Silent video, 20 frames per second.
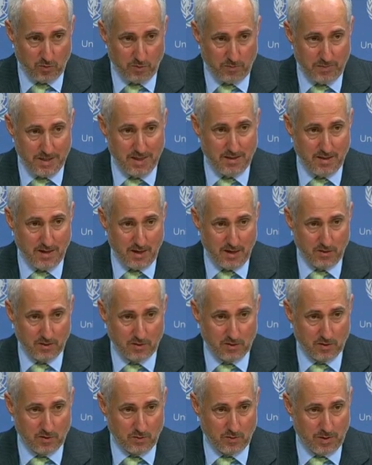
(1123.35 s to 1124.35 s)
will be
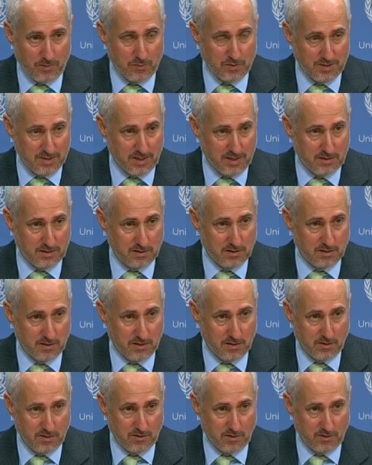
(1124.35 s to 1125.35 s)
there to represent
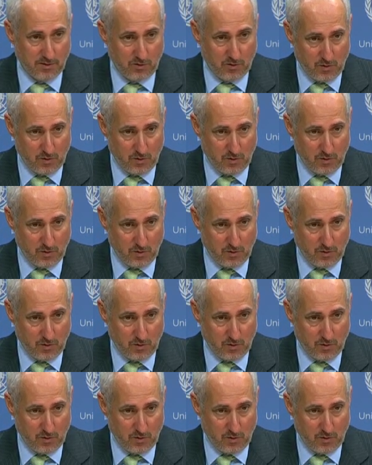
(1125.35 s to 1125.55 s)
uh,